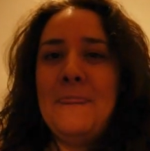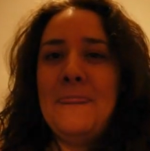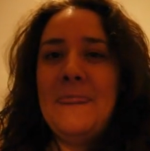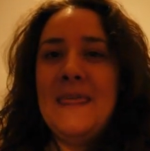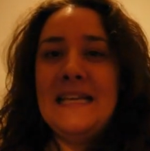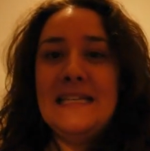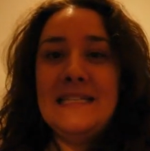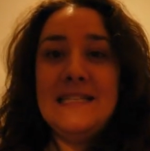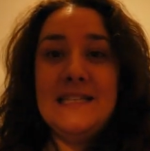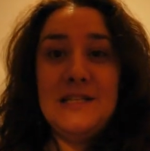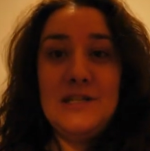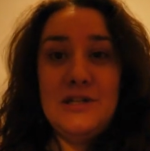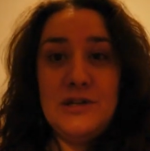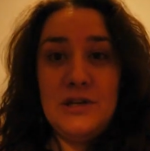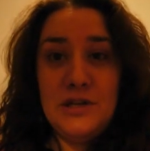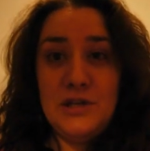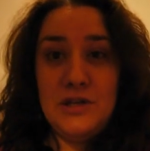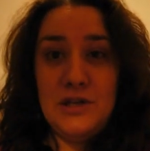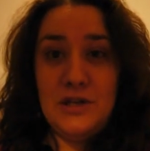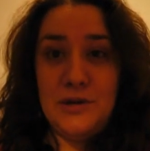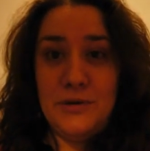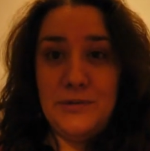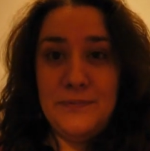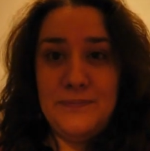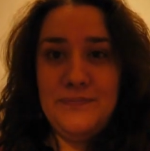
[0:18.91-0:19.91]
Things that you
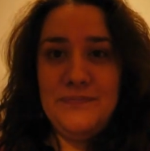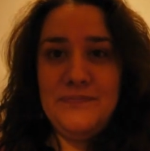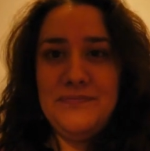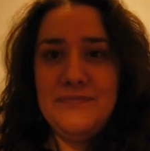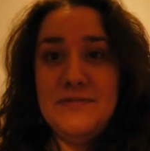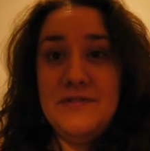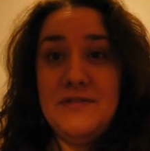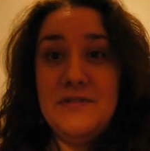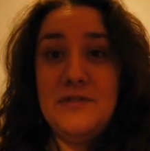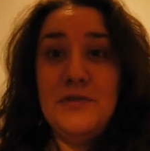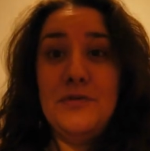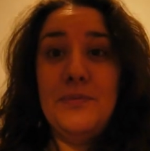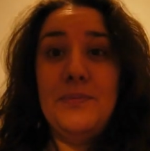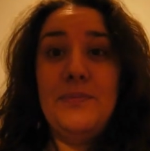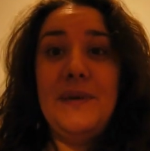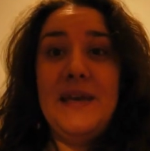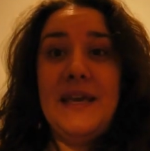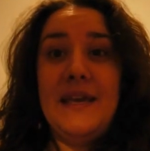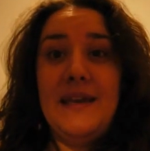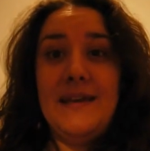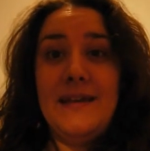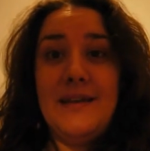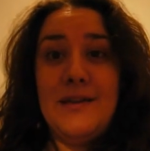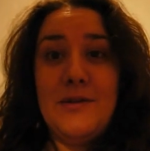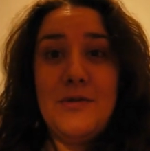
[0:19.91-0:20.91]
can do to
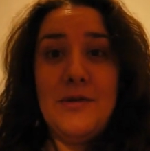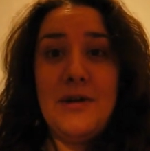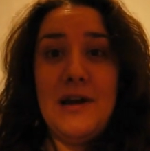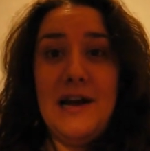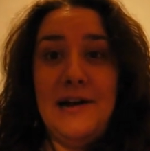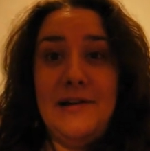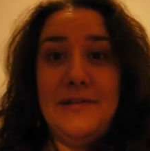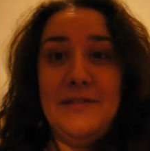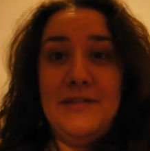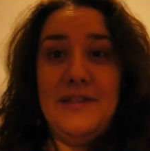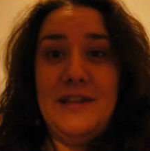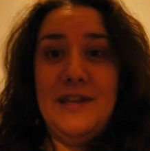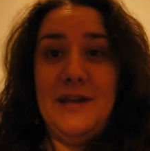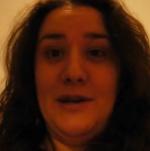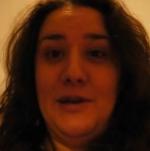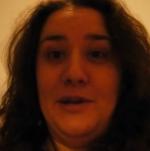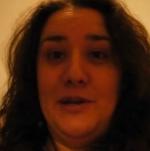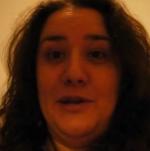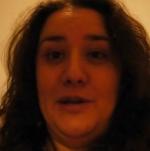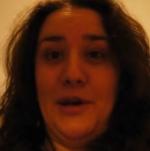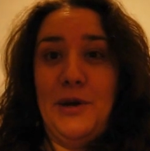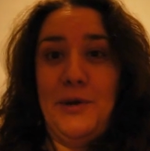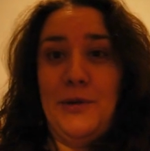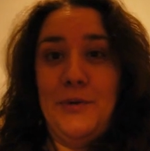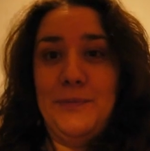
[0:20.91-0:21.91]
be your healthier
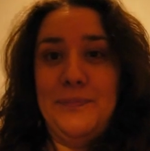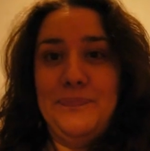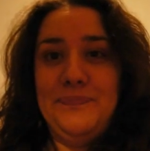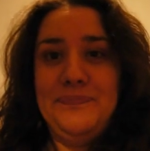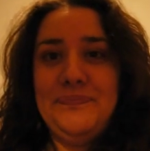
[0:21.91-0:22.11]
you.